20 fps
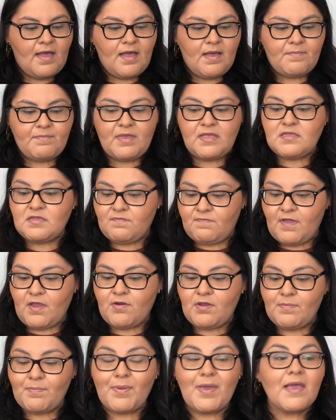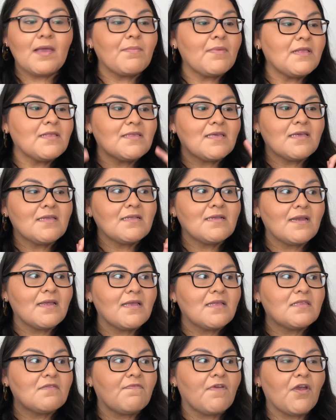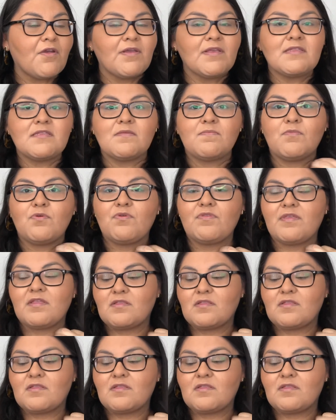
It's very pigmented, it's very smooth.